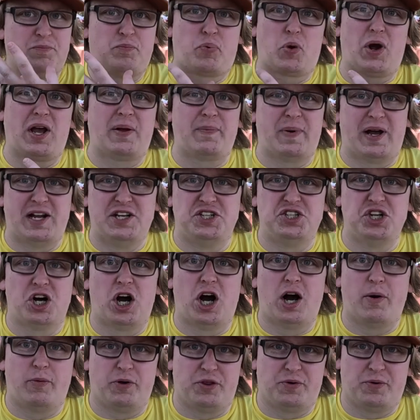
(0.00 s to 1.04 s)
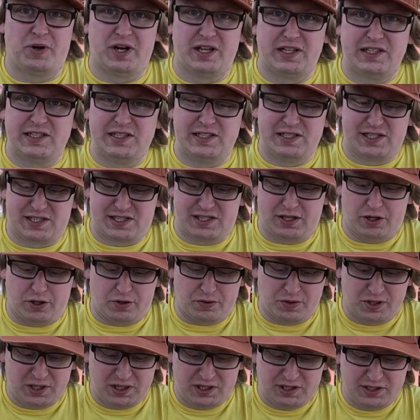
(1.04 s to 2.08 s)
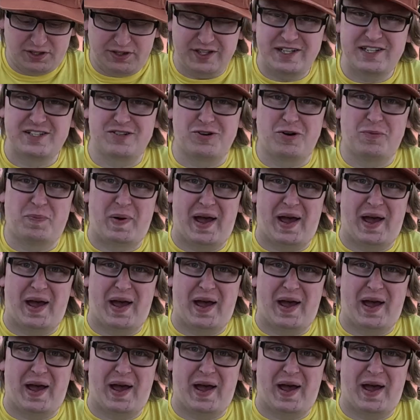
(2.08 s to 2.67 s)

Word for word: break my jaw with one of these, so these are a